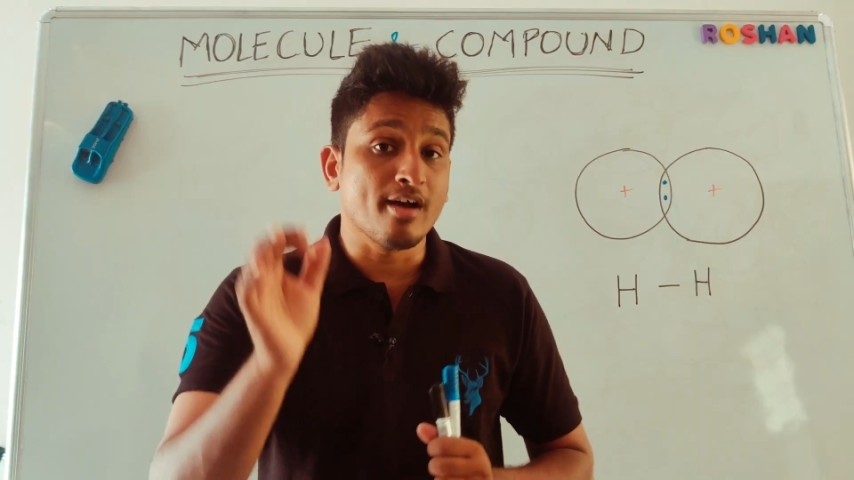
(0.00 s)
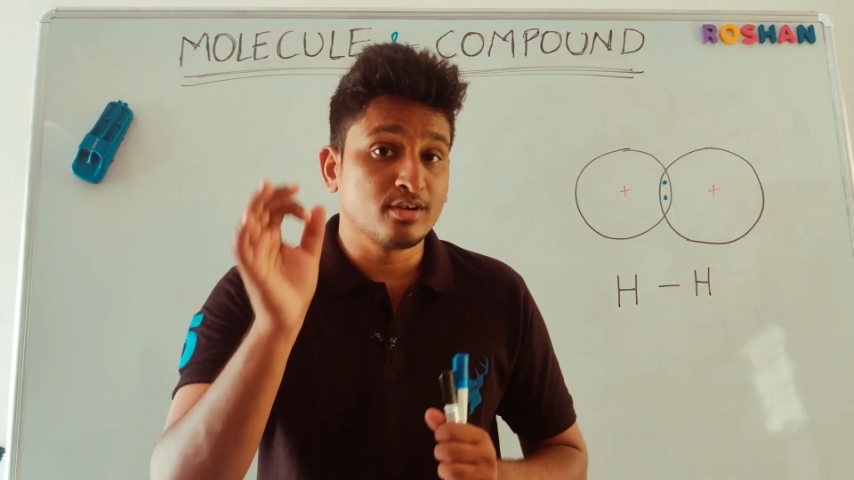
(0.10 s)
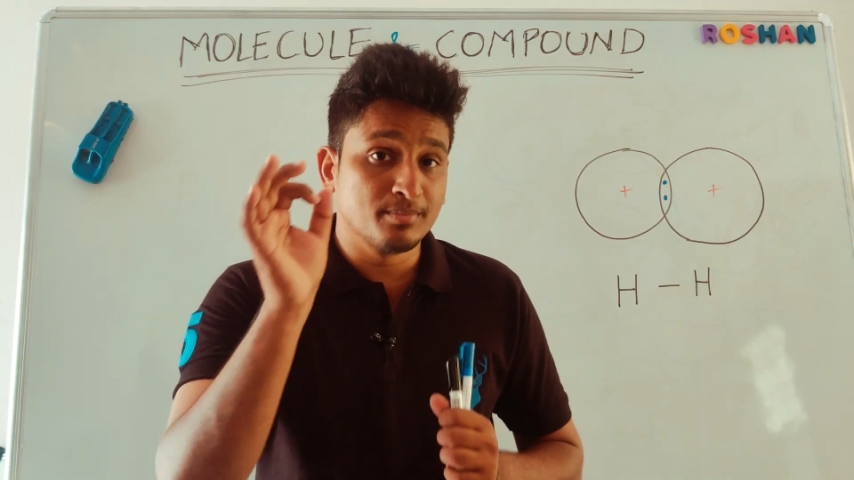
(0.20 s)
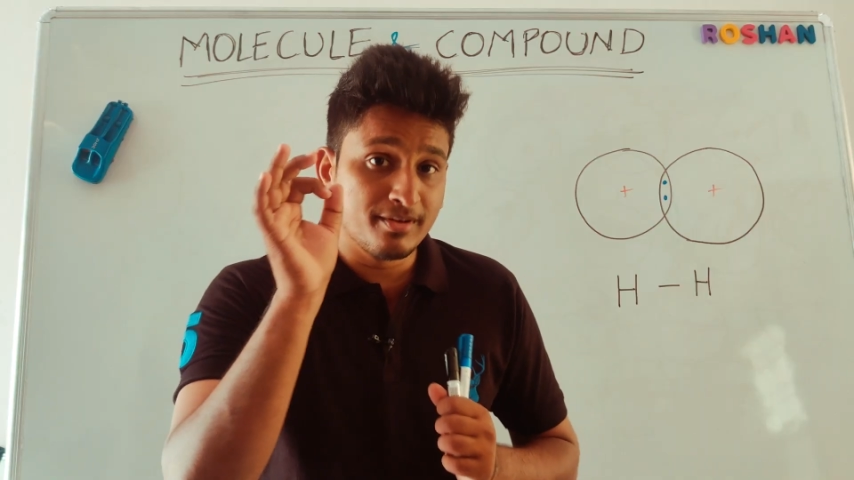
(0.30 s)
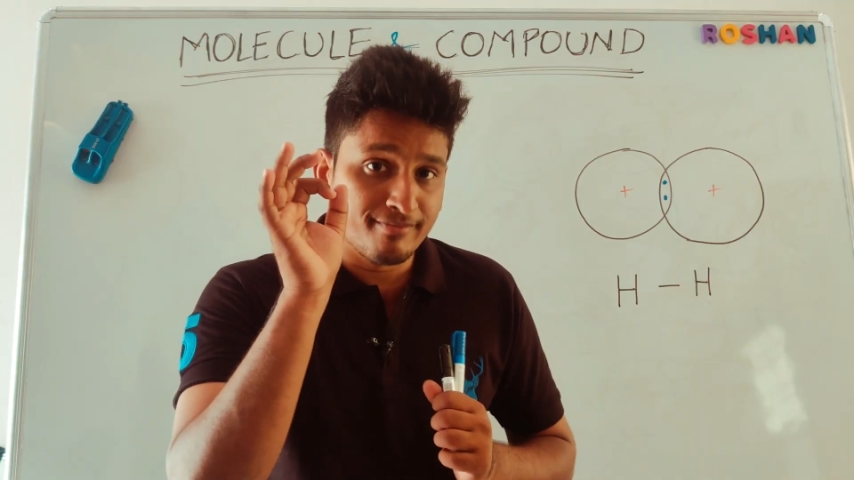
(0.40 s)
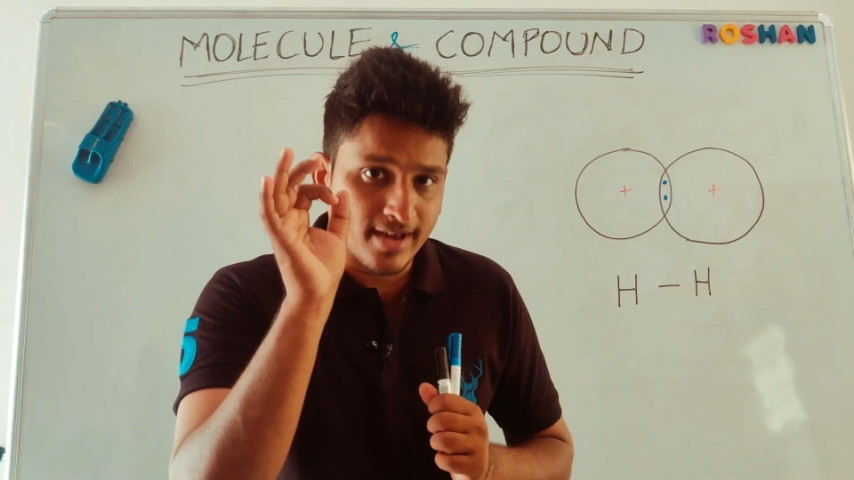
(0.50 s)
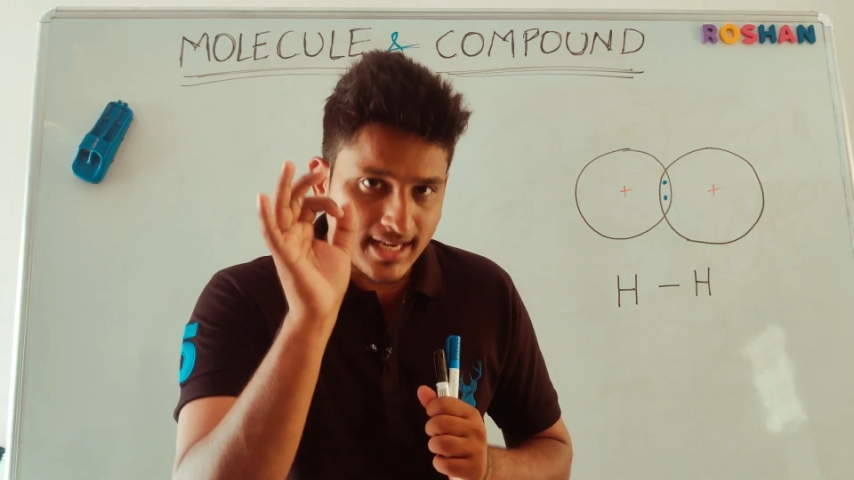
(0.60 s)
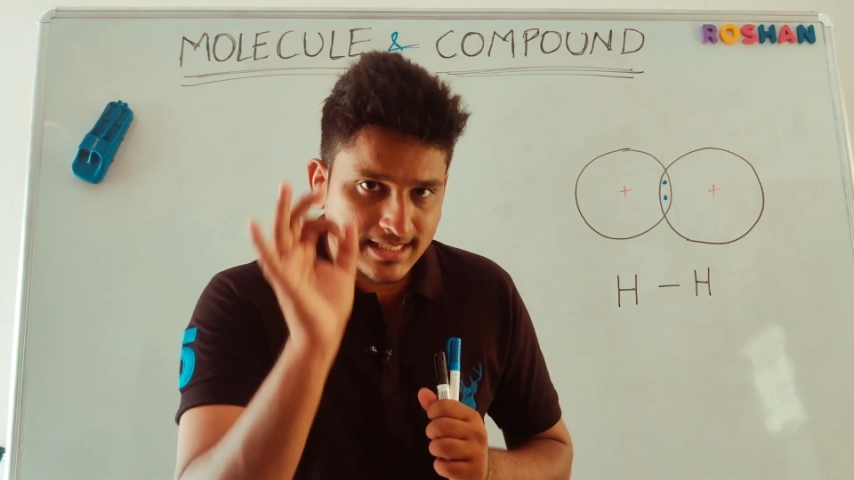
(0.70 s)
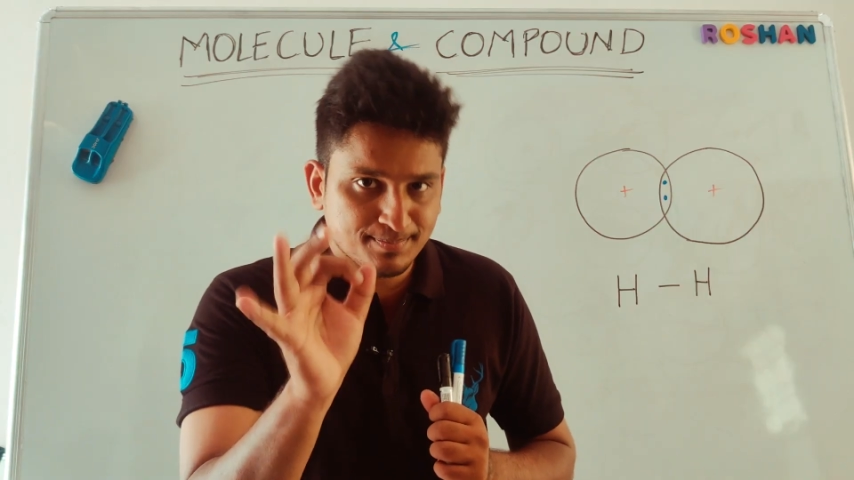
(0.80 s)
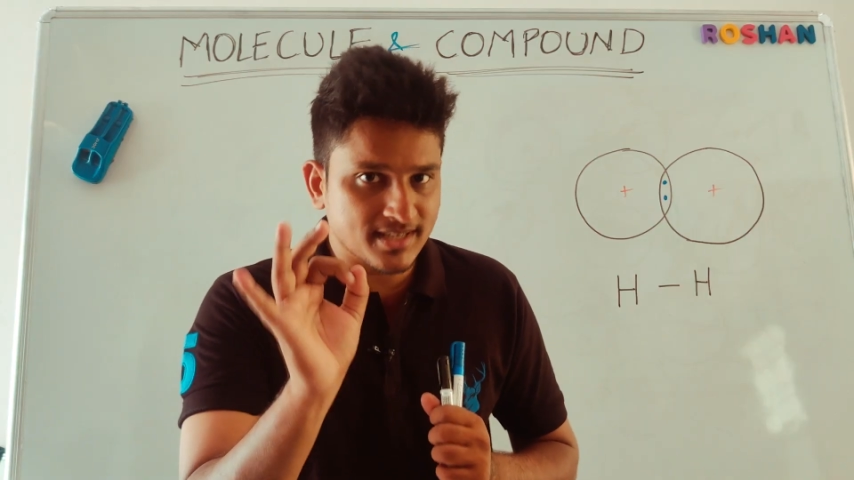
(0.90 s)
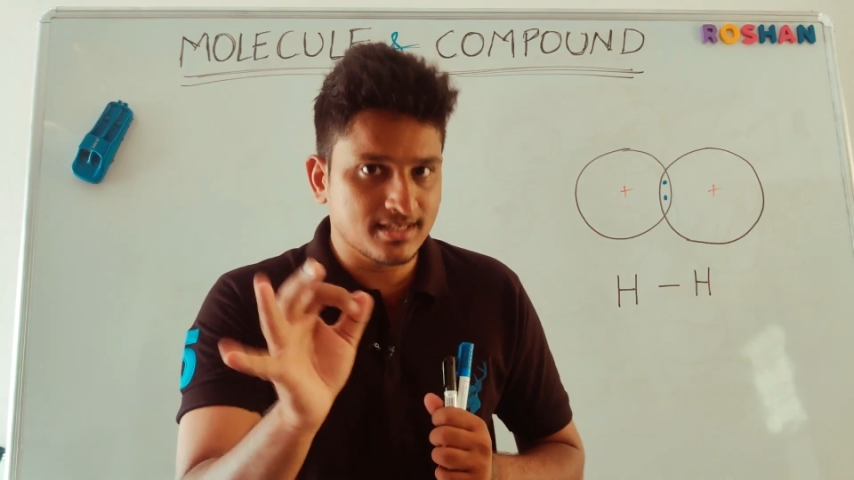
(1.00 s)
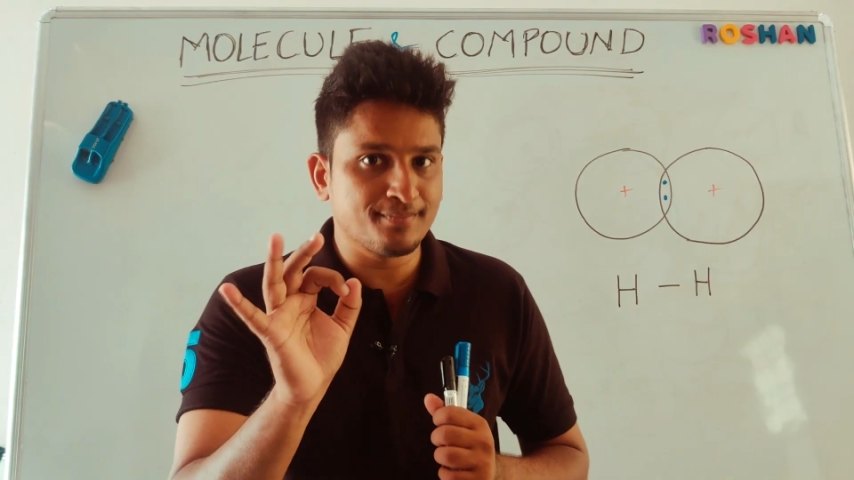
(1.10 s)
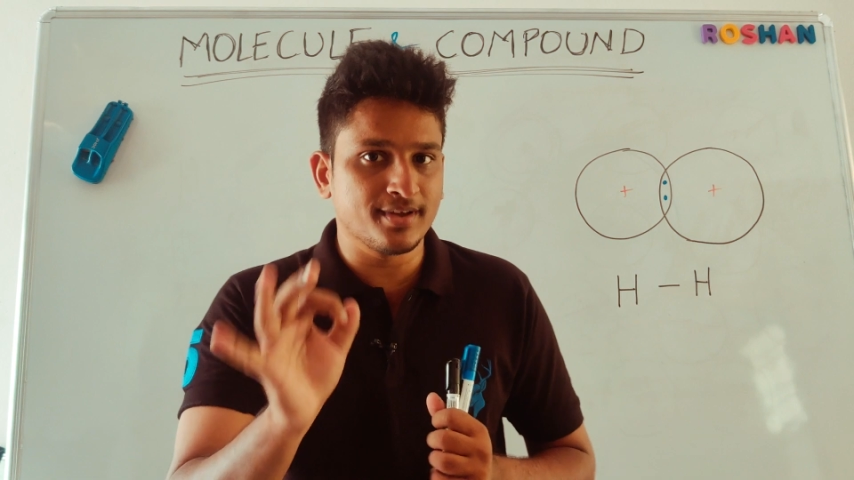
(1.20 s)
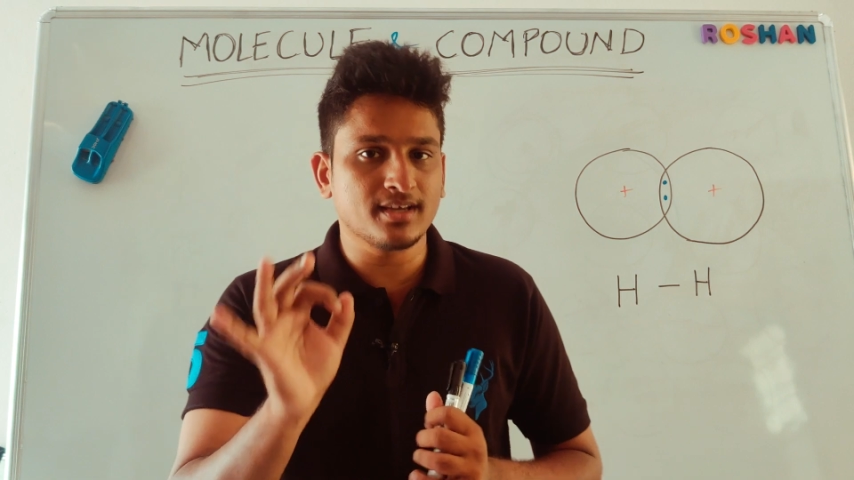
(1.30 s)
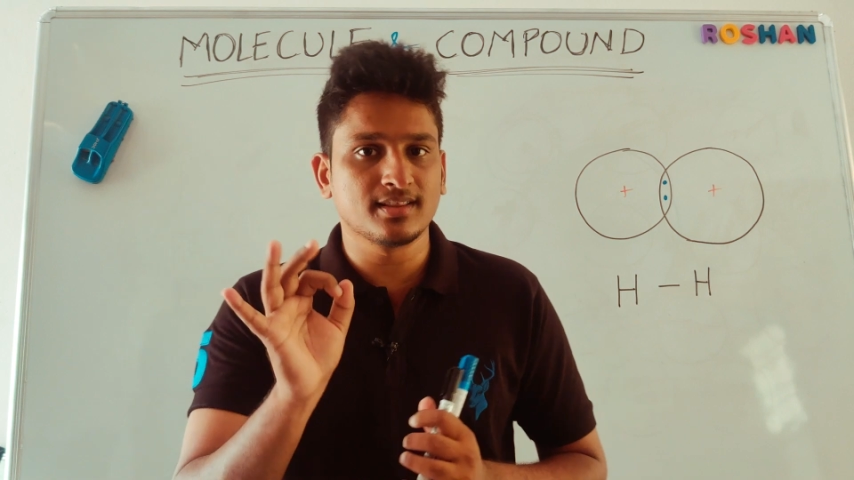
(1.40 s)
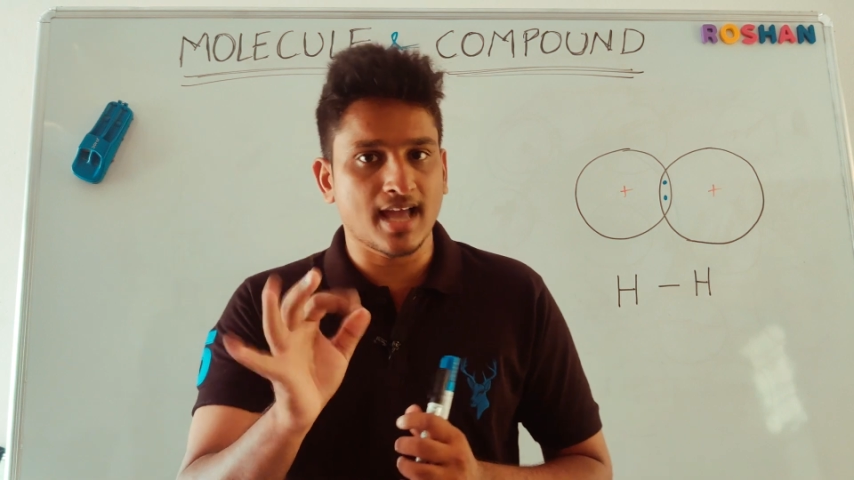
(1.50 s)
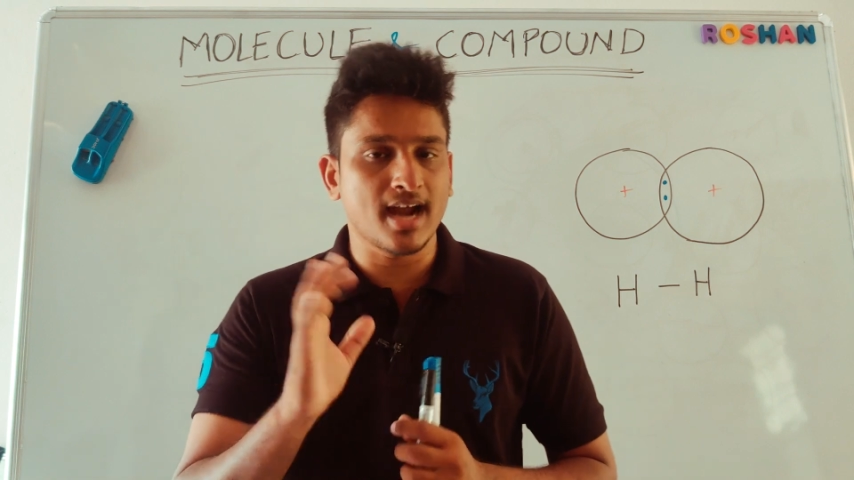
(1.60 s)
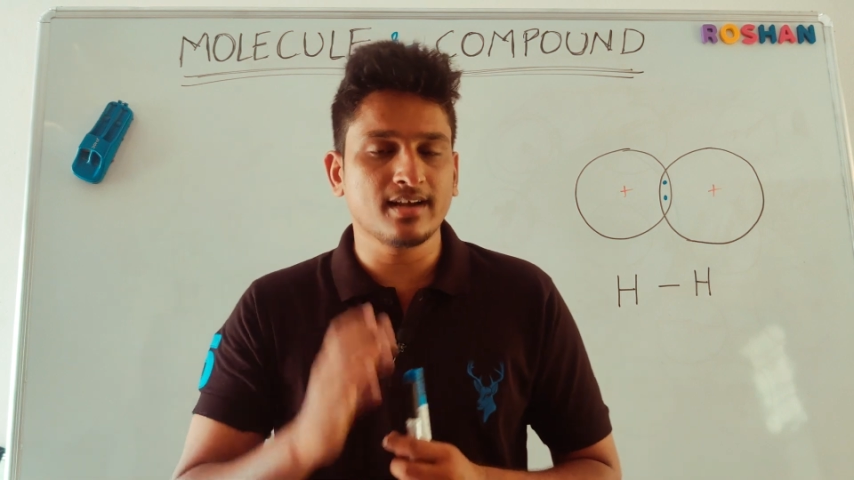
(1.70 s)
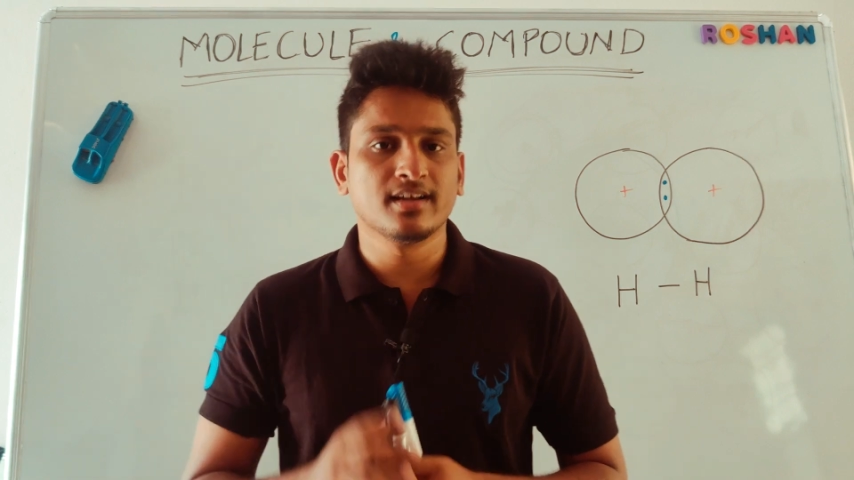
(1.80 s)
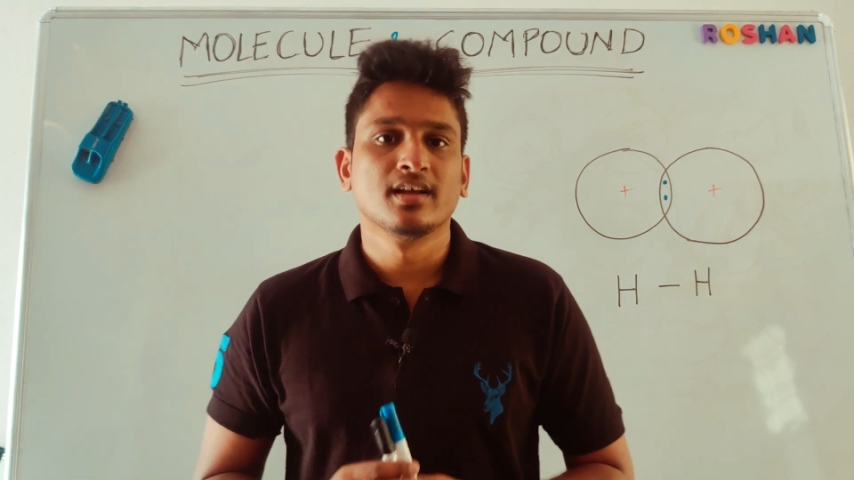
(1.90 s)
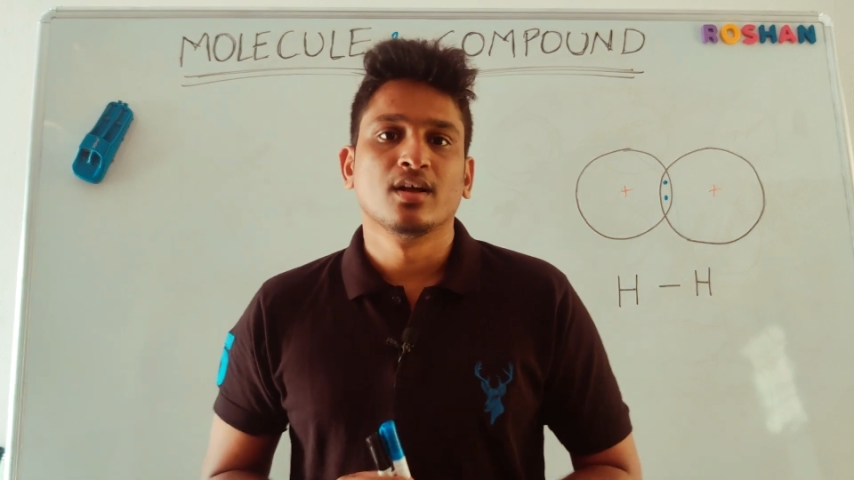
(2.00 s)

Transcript: have to be very specific that